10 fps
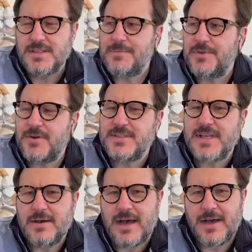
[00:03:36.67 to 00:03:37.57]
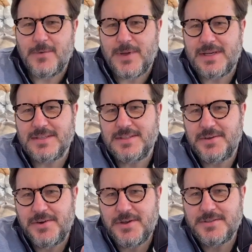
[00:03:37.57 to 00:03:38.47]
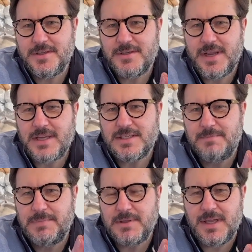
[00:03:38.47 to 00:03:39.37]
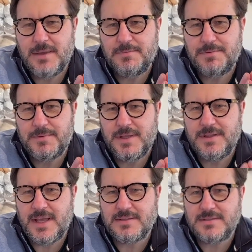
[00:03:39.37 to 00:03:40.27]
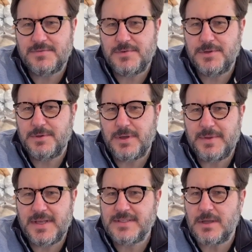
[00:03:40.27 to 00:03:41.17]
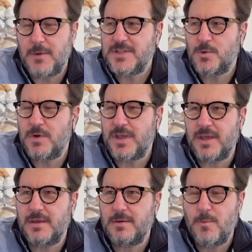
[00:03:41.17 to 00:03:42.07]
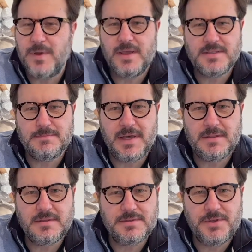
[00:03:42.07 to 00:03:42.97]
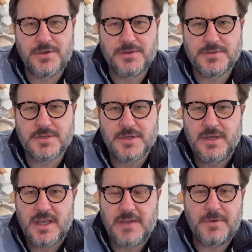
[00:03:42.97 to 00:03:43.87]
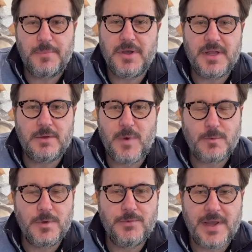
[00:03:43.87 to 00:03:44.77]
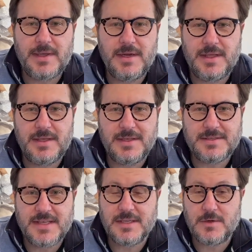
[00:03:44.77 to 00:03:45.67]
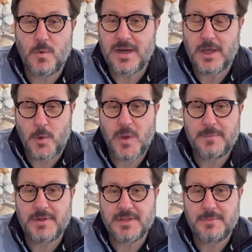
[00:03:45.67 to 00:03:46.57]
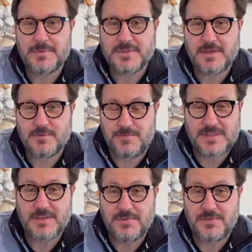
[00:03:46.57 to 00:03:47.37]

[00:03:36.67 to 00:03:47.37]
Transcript: I'm curious, how quickly does the creosote actually build up in that flue? I mean, are we talking weeks, months, years? If you're burning wet wood regularly, is it quite a quick build-up? Is it